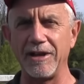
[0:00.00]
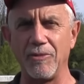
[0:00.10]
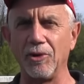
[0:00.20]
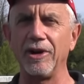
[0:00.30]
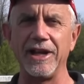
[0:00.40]

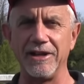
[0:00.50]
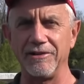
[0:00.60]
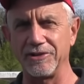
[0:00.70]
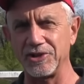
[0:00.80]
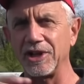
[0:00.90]
came only
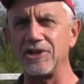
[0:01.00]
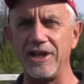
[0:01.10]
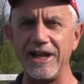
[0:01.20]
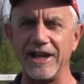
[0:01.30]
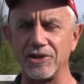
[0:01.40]
in the
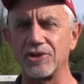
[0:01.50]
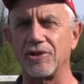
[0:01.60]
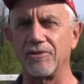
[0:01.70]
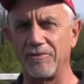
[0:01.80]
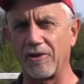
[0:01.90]
sixty inch
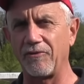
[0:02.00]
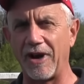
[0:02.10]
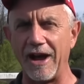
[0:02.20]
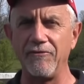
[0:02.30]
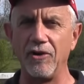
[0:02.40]
or, or
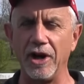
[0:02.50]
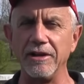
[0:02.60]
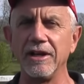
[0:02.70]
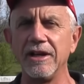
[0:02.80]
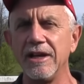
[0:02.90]
five foot,
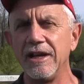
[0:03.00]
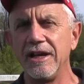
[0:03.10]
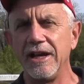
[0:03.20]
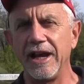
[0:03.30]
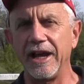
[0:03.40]

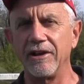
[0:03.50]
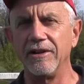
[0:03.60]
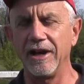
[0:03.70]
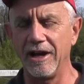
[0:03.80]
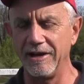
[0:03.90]

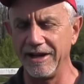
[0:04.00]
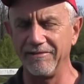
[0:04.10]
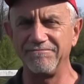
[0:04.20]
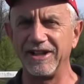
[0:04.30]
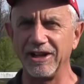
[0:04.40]
and uh,
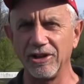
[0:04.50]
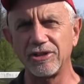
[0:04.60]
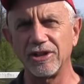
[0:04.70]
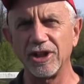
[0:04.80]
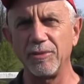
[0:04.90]
it, it
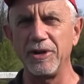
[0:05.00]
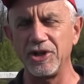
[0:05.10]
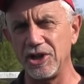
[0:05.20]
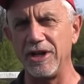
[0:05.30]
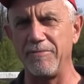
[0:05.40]
looked a little bit
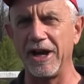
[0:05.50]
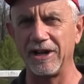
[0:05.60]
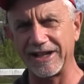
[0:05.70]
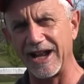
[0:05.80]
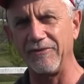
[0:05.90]
cheap. Had
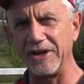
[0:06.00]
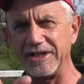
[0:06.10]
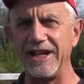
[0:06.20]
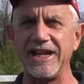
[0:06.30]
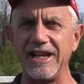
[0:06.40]
a, kind of a
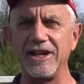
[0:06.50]
dinky